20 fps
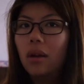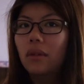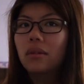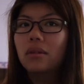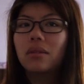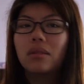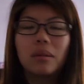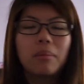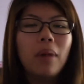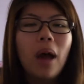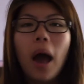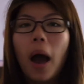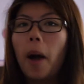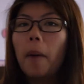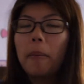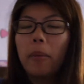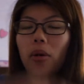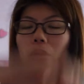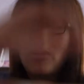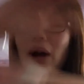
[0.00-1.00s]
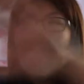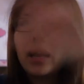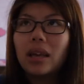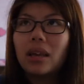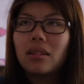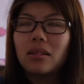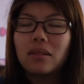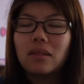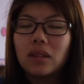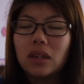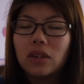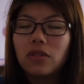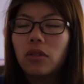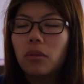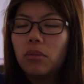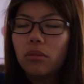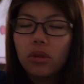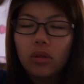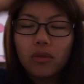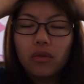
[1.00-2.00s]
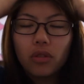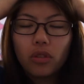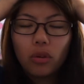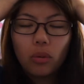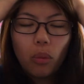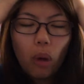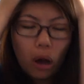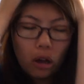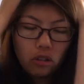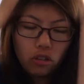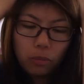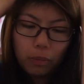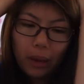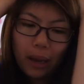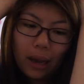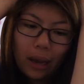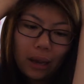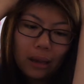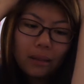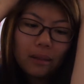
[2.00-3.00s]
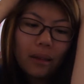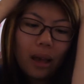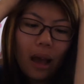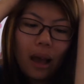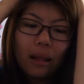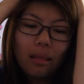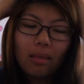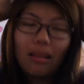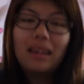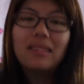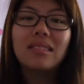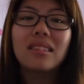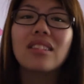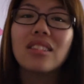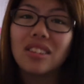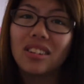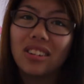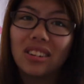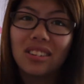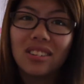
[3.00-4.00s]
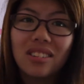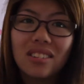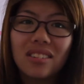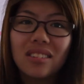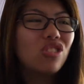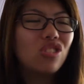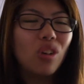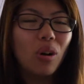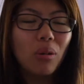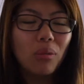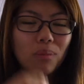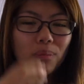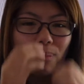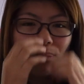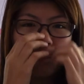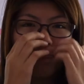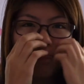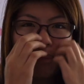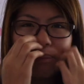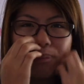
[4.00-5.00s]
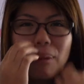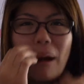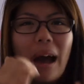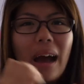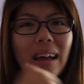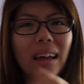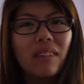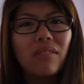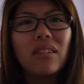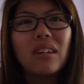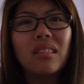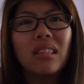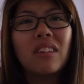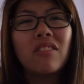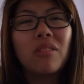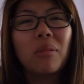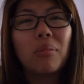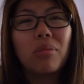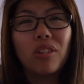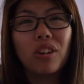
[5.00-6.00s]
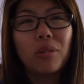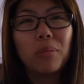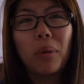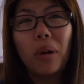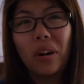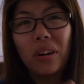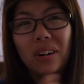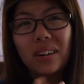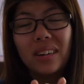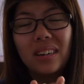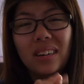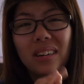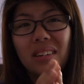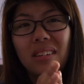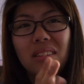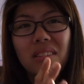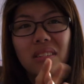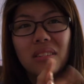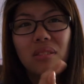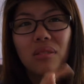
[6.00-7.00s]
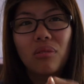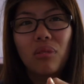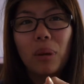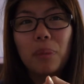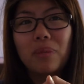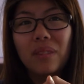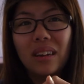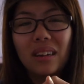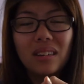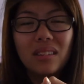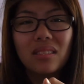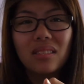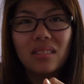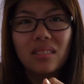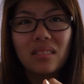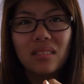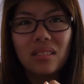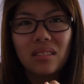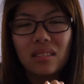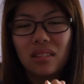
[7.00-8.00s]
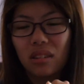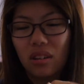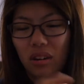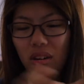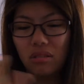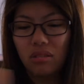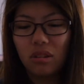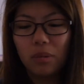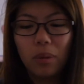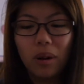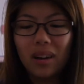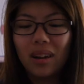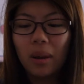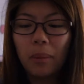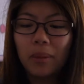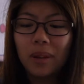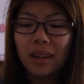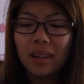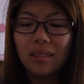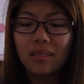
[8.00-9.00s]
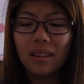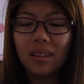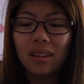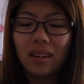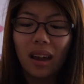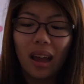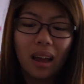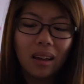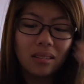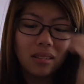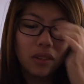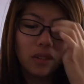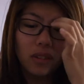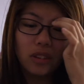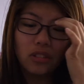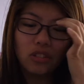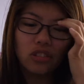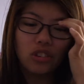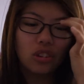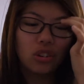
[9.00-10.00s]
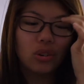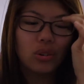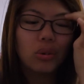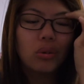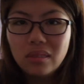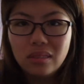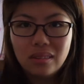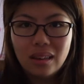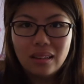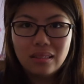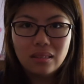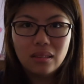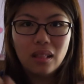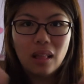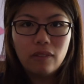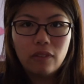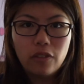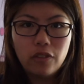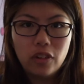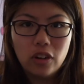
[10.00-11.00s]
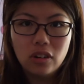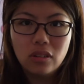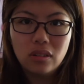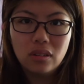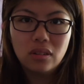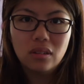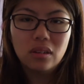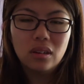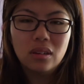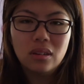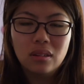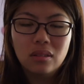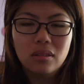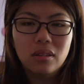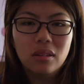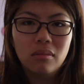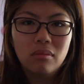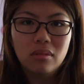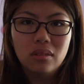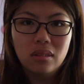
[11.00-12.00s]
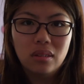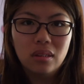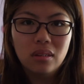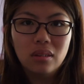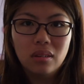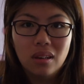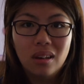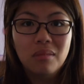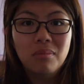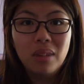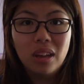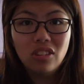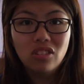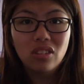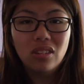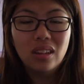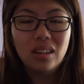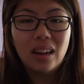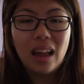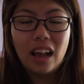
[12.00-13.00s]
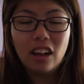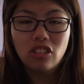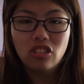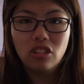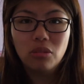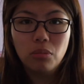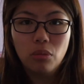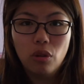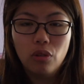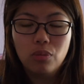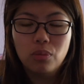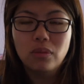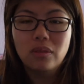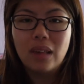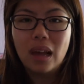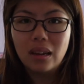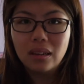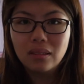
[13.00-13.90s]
somehow miraculously remove the watch band. And lesson learned, don't buy everything from third-party websites or third-party companies, and if you do, test the lever first and see and make sure that it actually moves from side to